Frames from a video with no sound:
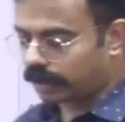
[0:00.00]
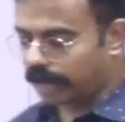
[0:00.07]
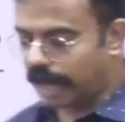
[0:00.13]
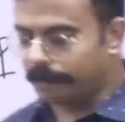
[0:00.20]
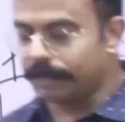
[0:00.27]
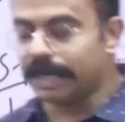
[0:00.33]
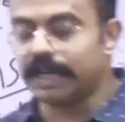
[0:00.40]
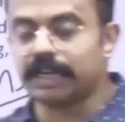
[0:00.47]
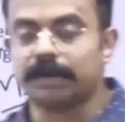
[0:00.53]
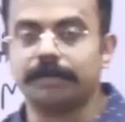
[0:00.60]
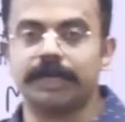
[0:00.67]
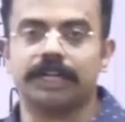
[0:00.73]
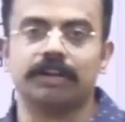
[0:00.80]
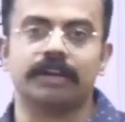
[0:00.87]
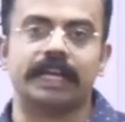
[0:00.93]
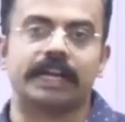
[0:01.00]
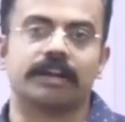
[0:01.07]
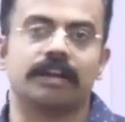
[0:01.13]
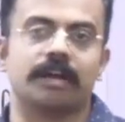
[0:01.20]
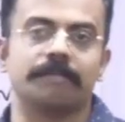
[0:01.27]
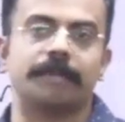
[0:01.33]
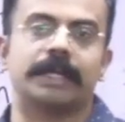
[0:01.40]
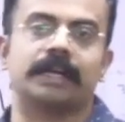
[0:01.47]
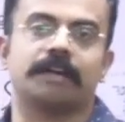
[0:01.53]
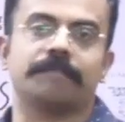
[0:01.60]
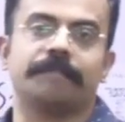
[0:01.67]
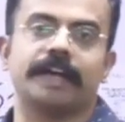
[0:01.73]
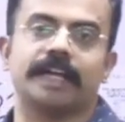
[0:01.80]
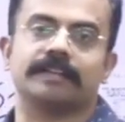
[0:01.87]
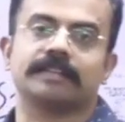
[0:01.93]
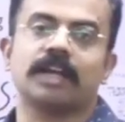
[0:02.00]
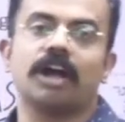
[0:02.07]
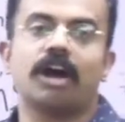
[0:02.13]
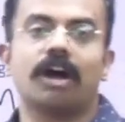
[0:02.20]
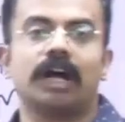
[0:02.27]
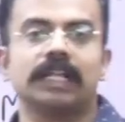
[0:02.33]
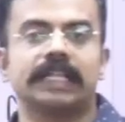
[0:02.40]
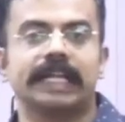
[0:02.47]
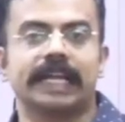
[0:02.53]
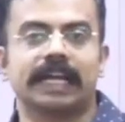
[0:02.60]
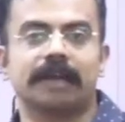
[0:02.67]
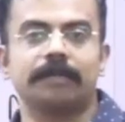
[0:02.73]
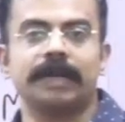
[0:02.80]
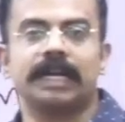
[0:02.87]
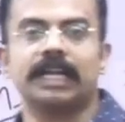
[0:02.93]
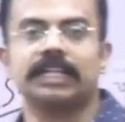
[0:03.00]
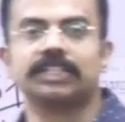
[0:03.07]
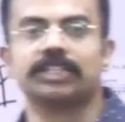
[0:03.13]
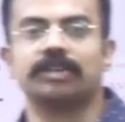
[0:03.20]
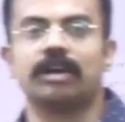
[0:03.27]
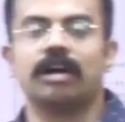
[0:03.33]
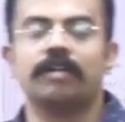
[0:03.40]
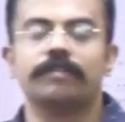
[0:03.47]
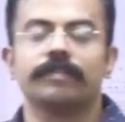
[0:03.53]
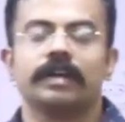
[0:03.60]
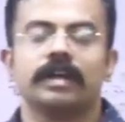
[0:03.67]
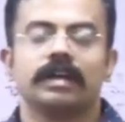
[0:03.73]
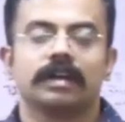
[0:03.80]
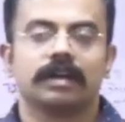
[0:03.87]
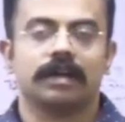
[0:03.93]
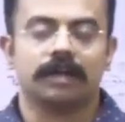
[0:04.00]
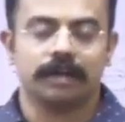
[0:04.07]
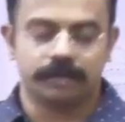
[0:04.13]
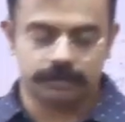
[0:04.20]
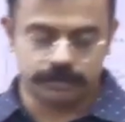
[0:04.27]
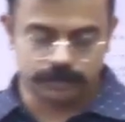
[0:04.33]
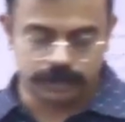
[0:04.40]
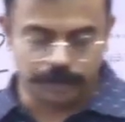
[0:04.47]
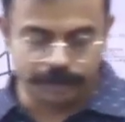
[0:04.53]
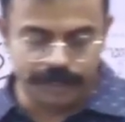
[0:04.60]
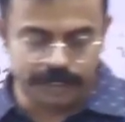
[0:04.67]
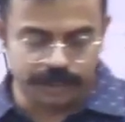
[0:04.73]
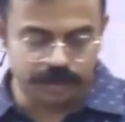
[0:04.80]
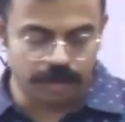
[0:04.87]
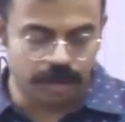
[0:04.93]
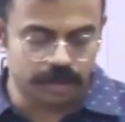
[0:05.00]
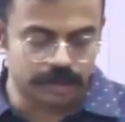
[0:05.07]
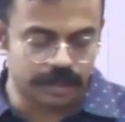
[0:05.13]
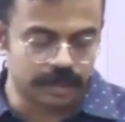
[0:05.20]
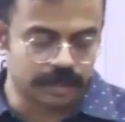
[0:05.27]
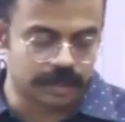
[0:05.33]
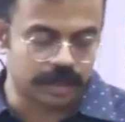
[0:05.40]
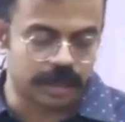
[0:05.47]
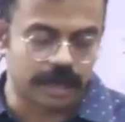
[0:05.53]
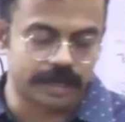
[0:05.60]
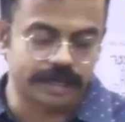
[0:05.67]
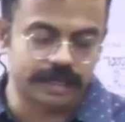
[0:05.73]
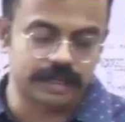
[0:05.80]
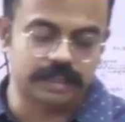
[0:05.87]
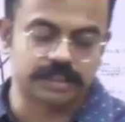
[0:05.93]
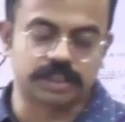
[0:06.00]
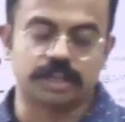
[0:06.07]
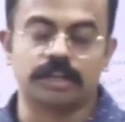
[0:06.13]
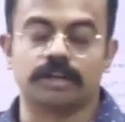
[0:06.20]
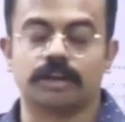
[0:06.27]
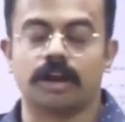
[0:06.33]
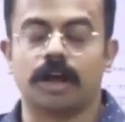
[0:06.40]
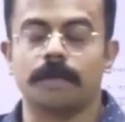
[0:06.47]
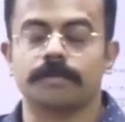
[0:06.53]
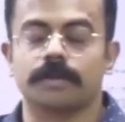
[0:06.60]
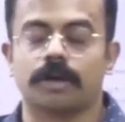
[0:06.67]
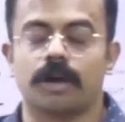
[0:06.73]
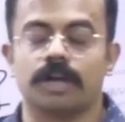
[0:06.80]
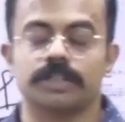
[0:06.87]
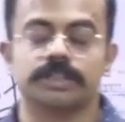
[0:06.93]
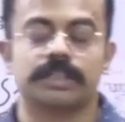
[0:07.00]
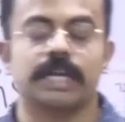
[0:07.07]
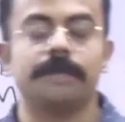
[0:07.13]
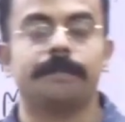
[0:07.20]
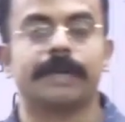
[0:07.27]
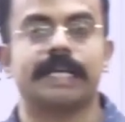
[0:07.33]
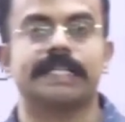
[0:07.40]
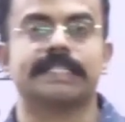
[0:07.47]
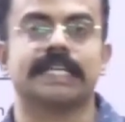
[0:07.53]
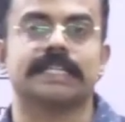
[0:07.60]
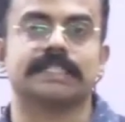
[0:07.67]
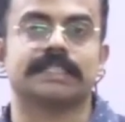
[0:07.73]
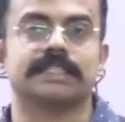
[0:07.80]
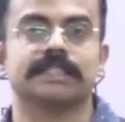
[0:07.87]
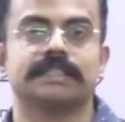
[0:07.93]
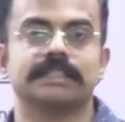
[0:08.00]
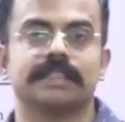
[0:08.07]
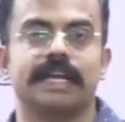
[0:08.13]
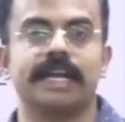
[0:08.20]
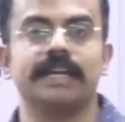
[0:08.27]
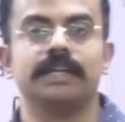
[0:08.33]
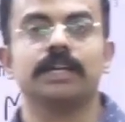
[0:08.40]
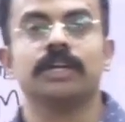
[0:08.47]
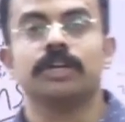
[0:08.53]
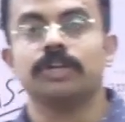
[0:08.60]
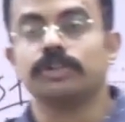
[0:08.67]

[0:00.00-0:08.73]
Cabinet Committee on Economic Affairs on the recommendation of Committee on the Agricultural Crop Cost and Prices, right?